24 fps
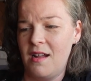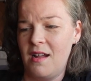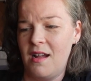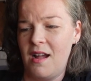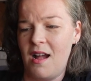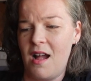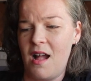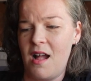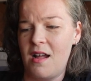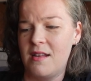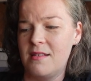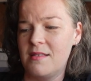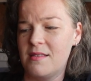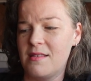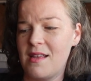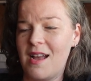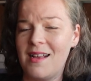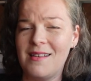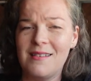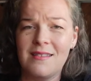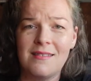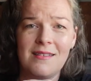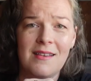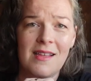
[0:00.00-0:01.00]

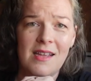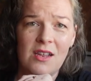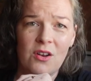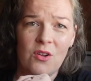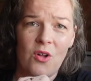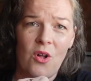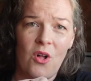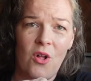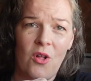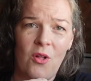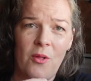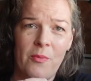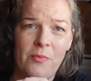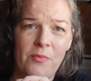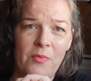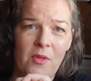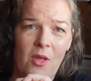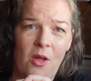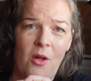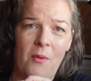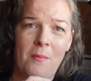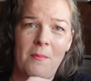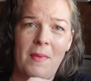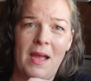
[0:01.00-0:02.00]
size needle
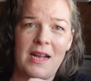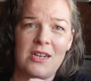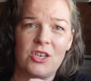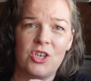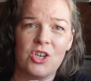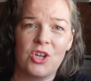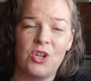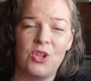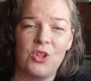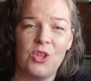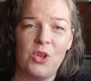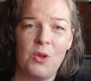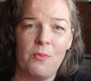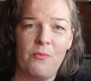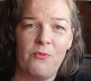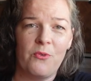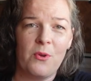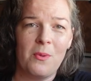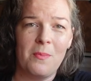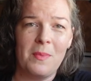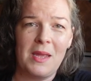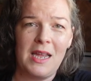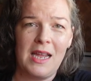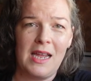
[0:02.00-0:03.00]
on Magic Loop
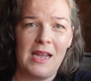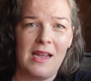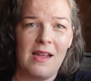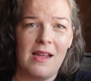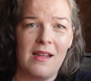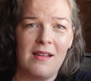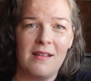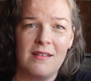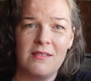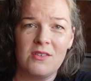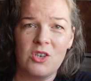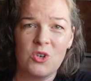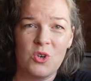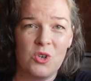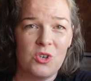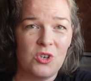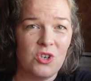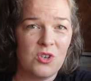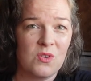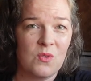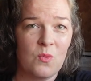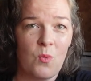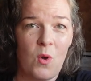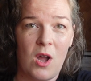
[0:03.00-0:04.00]
for me to
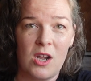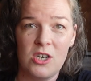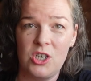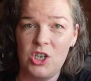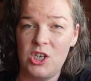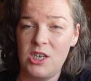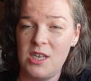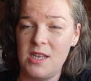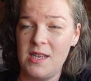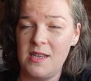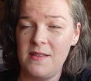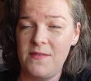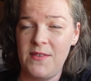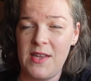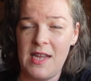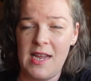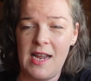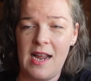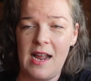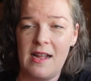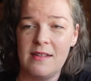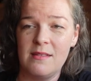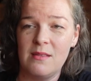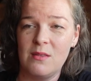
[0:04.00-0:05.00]
just watch
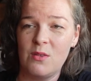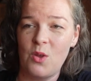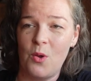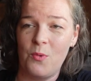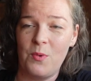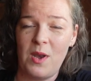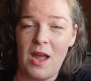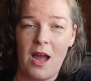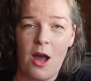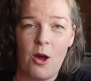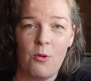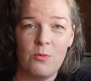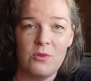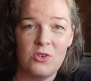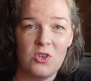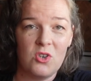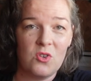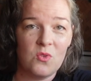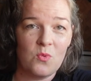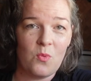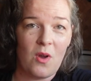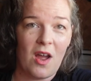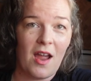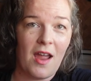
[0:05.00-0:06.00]
TV and zone out, which
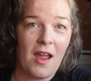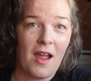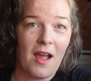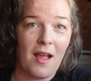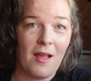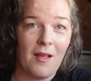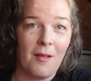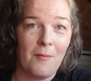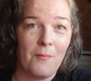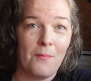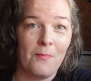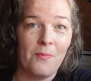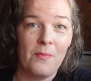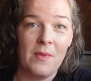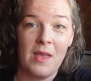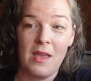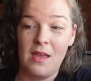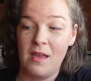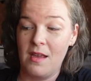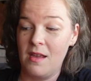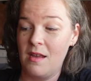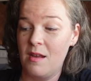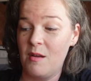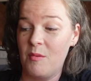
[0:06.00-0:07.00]
is why I'm
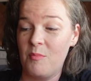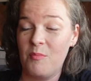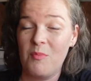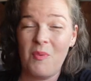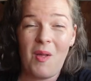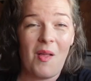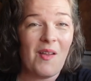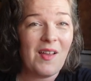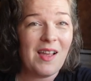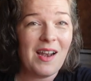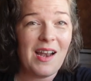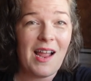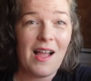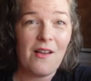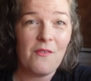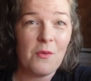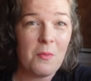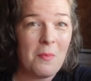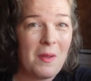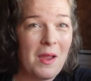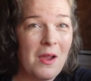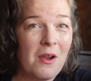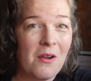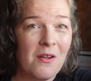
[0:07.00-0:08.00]
probably going to have a
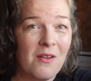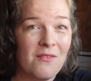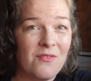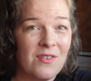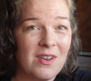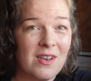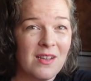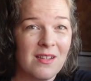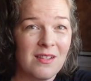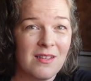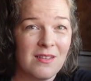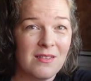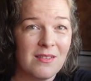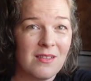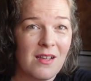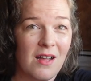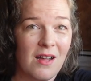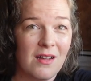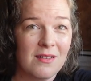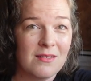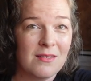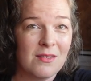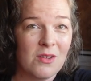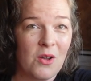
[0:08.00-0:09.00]
pair of vanilla
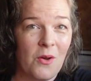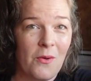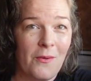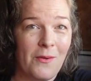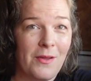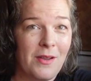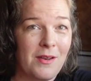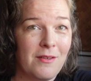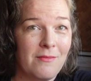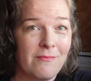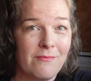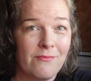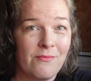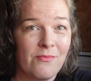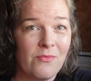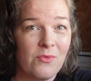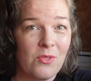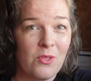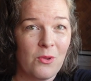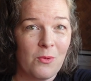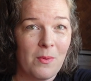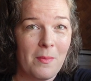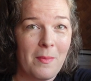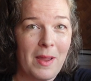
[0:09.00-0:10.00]
socks going
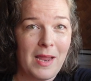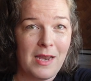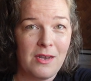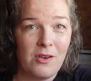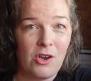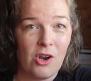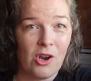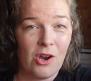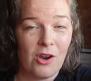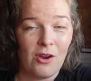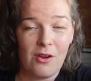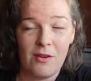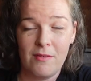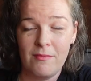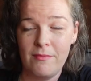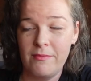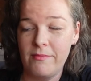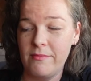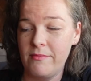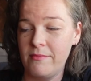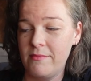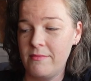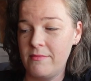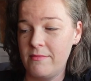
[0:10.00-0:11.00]
the remainder
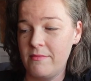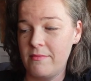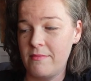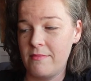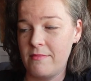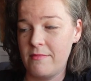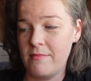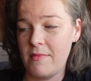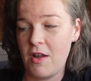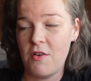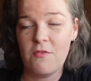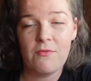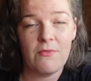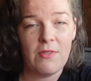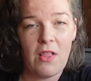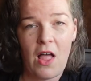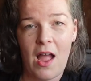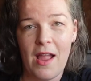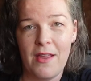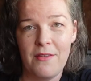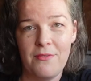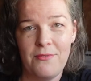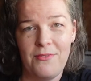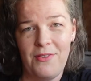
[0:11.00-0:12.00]
of
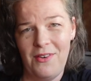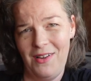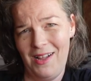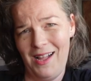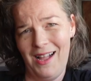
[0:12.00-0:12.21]
life,